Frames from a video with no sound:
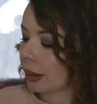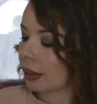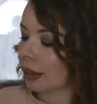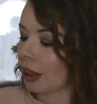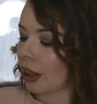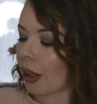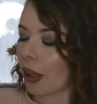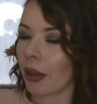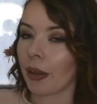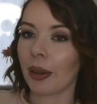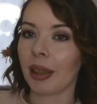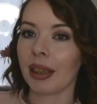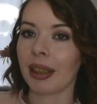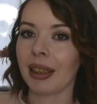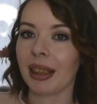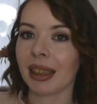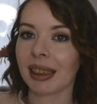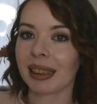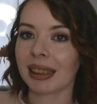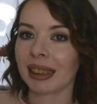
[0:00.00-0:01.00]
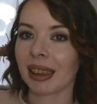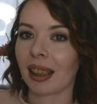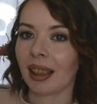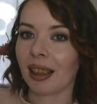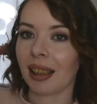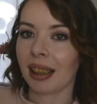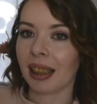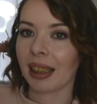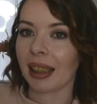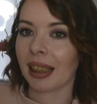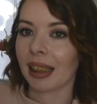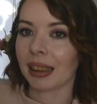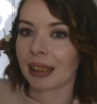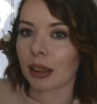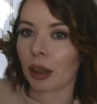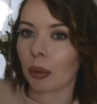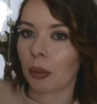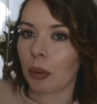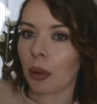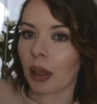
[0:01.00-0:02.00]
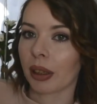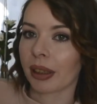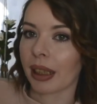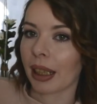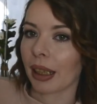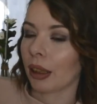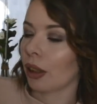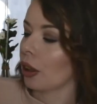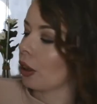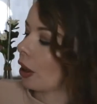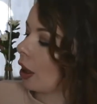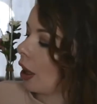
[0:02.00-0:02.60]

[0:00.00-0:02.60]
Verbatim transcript: So this is what they look